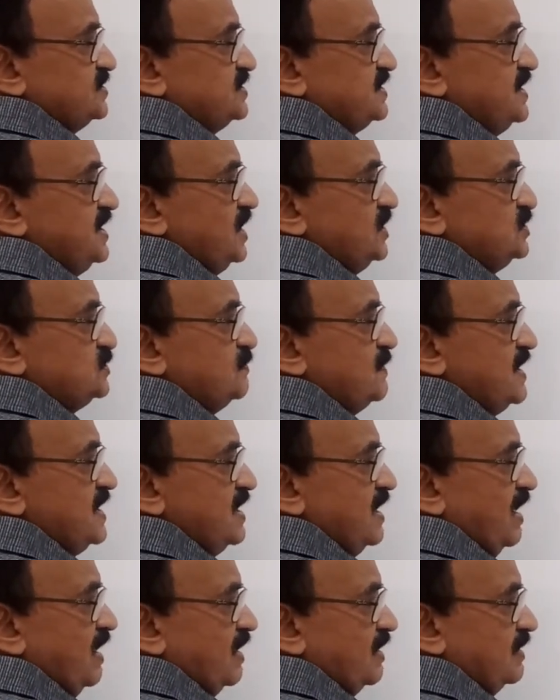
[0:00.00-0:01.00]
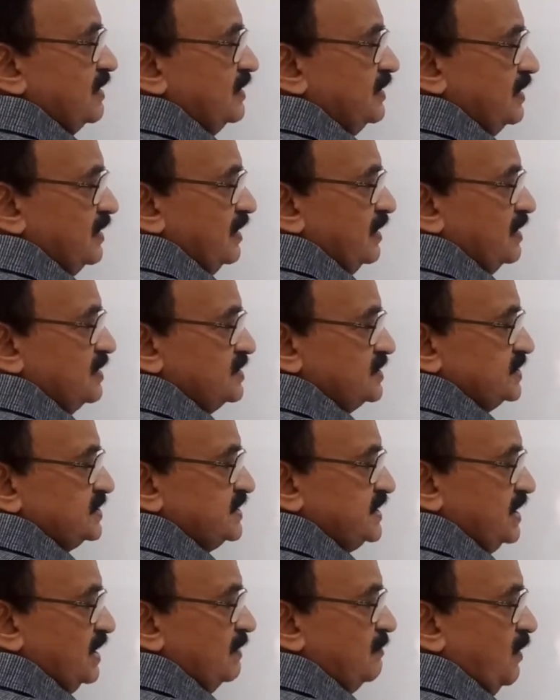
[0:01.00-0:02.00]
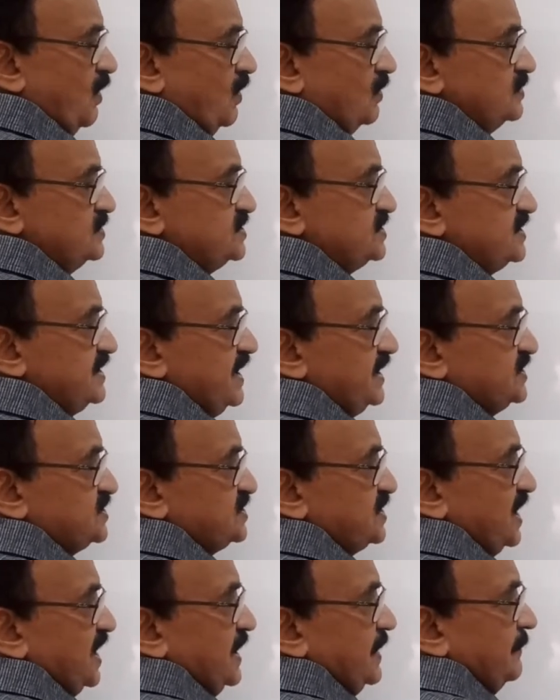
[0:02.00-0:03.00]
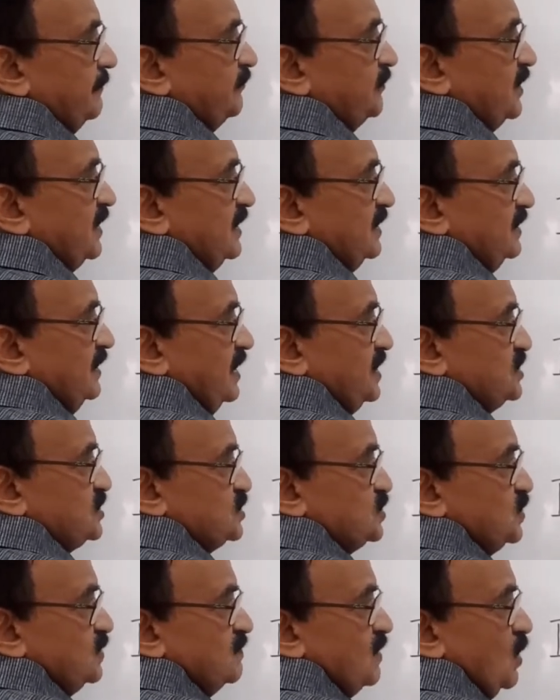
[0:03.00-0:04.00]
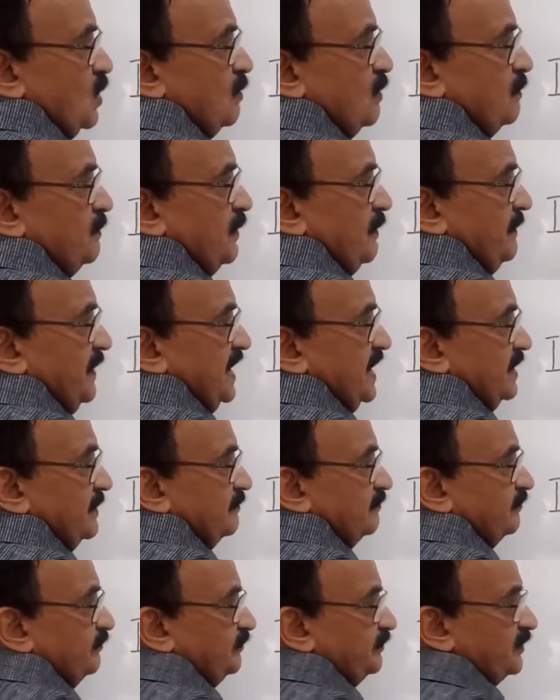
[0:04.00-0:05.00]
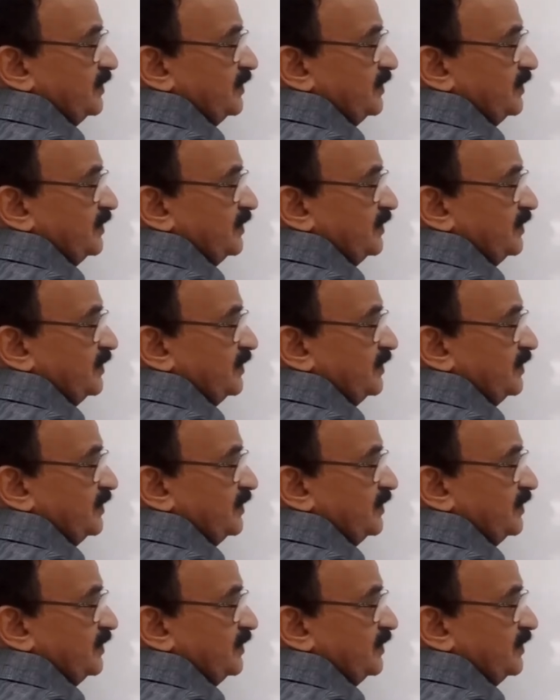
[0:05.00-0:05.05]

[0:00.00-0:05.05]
CHBr, single bond CH3. That is 2-bromopropane.